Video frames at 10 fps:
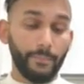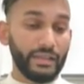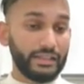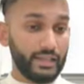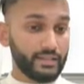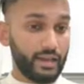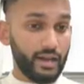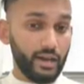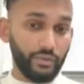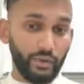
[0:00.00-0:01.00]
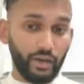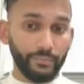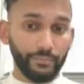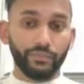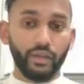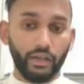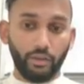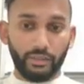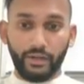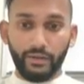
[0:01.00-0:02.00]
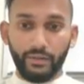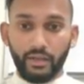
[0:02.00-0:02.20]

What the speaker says: less than 100 in your blood.